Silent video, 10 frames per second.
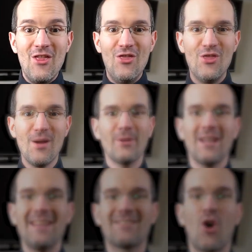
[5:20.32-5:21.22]
Number
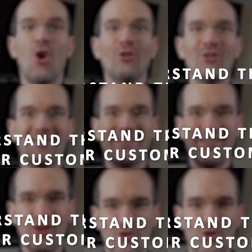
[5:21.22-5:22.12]
8, understand
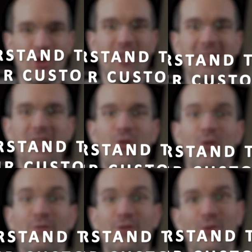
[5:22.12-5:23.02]
the journey
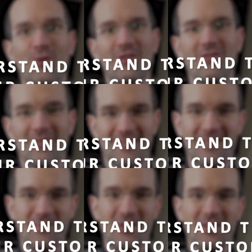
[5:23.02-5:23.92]
of your
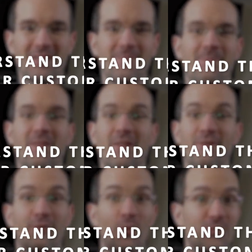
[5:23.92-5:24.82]
customers.
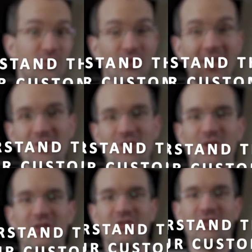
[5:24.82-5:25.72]
From
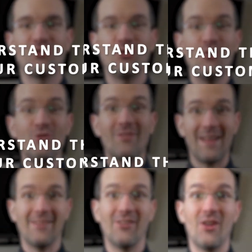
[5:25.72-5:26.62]
strangers to
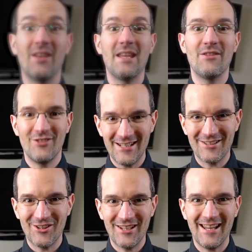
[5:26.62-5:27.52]
regularly
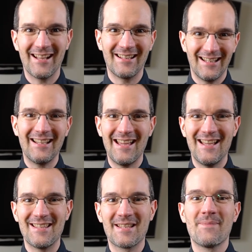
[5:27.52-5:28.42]
returning
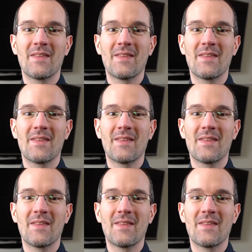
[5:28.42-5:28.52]
clients,